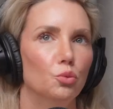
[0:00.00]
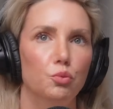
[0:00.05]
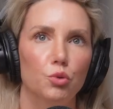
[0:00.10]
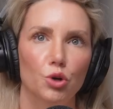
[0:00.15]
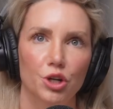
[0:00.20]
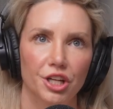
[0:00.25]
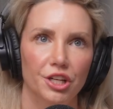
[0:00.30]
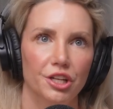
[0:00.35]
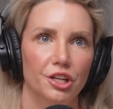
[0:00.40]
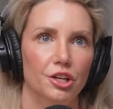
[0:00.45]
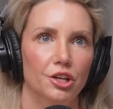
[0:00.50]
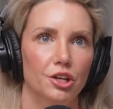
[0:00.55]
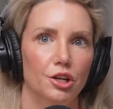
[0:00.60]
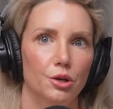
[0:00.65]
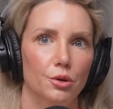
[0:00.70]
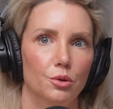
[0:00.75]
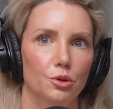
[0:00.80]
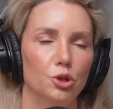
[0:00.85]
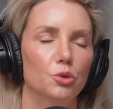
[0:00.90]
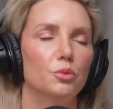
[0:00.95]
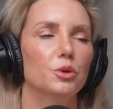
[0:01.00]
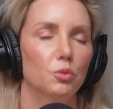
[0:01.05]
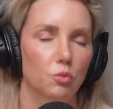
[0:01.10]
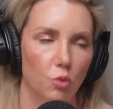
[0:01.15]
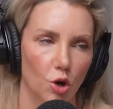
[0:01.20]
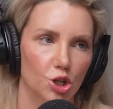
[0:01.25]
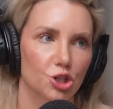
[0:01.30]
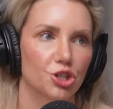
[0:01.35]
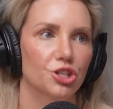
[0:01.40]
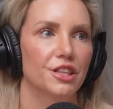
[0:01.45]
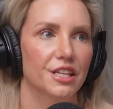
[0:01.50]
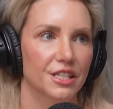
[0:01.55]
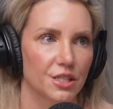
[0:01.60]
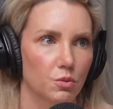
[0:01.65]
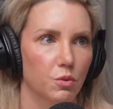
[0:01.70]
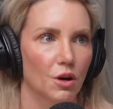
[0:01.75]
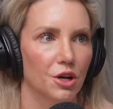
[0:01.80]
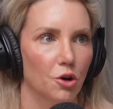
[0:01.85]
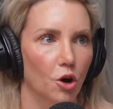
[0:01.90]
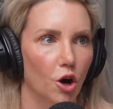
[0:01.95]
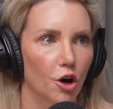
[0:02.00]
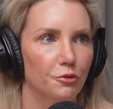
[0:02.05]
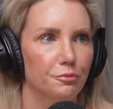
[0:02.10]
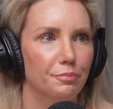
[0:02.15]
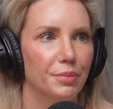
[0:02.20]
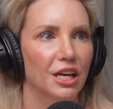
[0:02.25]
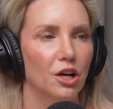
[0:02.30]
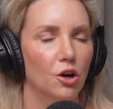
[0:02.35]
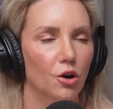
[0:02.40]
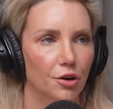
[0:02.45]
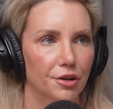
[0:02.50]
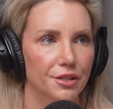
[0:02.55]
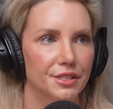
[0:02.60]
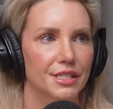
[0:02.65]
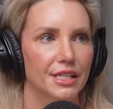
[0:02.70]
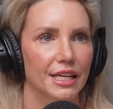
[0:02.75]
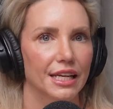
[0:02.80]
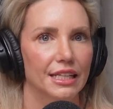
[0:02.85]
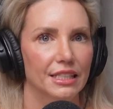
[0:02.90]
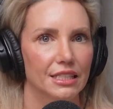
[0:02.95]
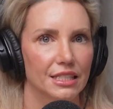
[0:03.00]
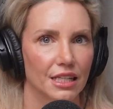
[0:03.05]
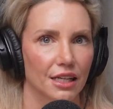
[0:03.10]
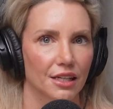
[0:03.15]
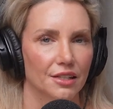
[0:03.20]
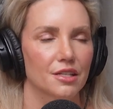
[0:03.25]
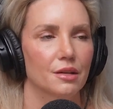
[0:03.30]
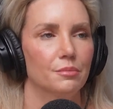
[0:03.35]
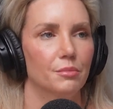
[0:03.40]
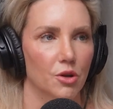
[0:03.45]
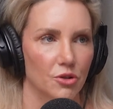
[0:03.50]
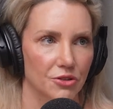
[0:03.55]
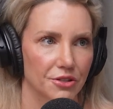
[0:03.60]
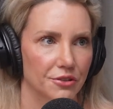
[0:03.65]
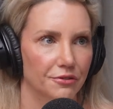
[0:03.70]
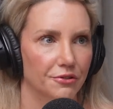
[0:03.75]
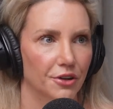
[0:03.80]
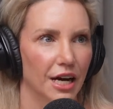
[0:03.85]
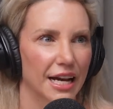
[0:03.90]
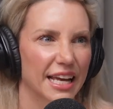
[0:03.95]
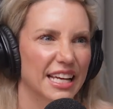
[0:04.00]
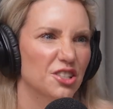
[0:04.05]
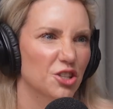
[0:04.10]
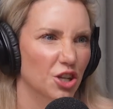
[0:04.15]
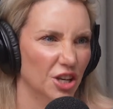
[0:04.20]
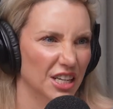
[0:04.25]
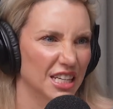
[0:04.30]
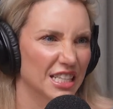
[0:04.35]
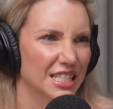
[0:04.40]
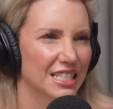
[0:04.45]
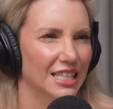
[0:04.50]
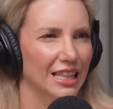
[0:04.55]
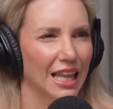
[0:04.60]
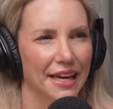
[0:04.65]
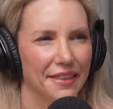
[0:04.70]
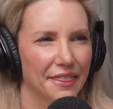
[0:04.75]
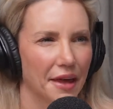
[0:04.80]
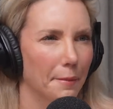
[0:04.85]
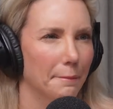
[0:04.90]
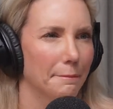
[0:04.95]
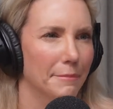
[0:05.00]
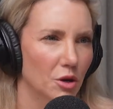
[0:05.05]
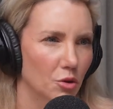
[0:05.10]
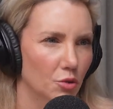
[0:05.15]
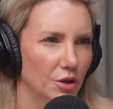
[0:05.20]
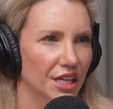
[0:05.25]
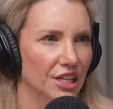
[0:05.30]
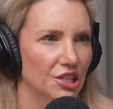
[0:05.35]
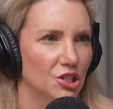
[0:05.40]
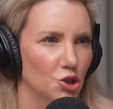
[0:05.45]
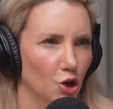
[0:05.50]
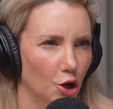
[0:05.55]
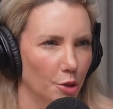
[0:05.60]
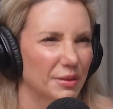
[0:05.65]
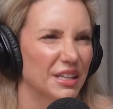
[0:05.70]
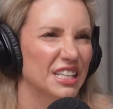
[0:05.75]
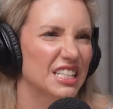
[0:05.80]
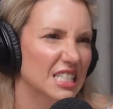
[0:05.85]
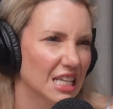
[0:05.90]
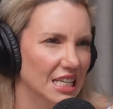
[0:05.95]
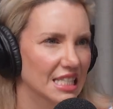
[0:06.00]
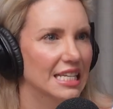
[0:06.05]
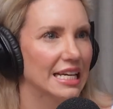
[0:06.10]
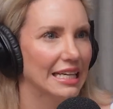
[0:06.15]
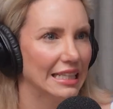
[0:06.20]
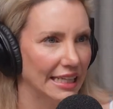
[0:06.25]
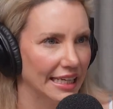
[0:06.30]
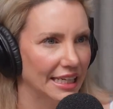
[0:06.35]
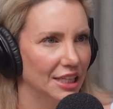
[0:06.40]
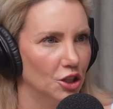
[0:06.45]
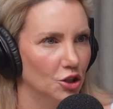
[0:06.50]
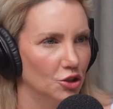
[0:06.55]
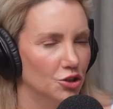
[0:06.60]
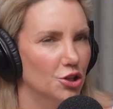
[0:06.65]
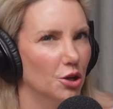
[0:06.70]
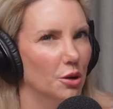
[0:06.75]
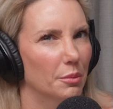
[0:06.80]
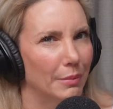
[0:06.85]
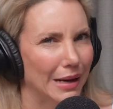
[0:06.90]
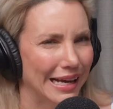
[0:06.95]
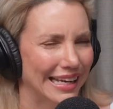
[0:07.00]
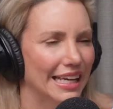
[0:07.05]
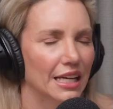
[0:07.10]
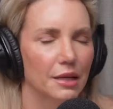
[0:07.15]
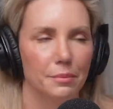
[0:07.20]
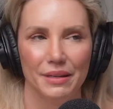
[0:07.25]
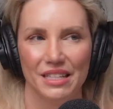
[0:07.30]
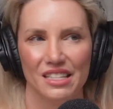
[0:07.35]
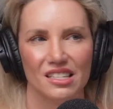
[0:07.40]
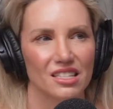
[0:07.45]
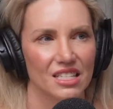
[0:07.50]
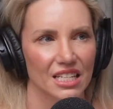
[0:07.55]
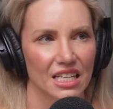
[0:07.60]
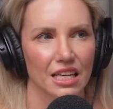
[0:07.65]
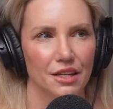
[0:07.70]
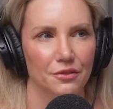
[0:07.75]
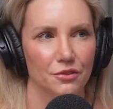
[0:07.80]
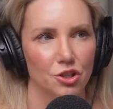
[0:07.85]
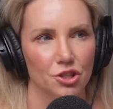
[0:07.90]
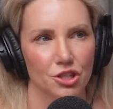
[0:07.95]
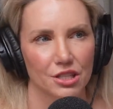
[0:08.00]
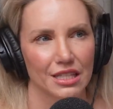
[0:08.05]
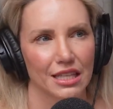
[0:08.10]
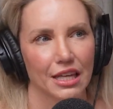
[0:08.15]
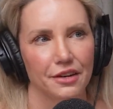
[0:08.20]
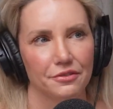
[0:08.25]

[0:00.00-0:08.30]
would wash this one off because it does emulsify and turn into like that milky soap, and it does clean you. So it might get a bit sticky if you just